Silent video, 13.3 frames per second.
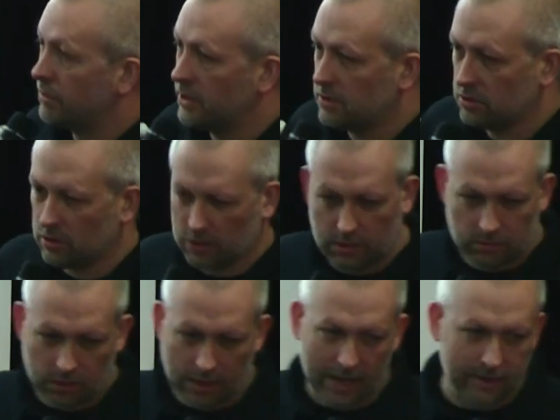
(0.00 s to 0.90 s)
Beanstalk.
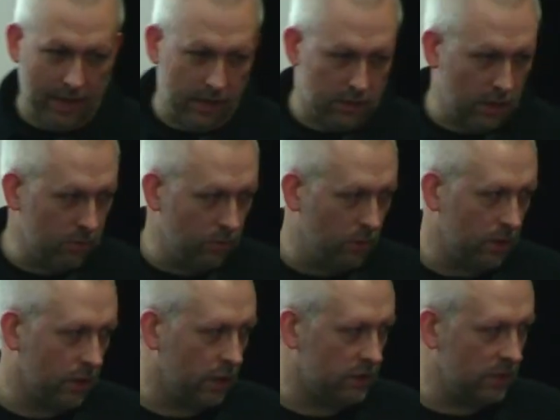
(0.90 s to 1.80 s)
You all had that as
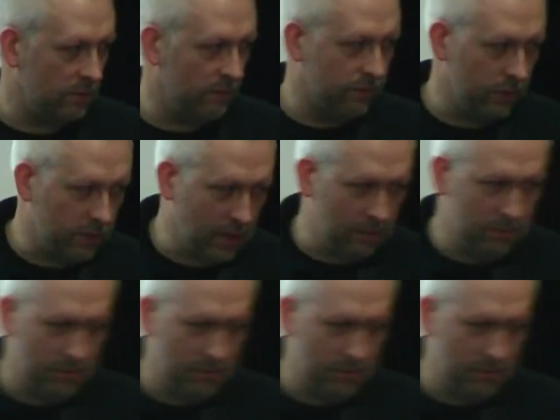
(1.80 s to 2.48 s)
homework, actually, before you came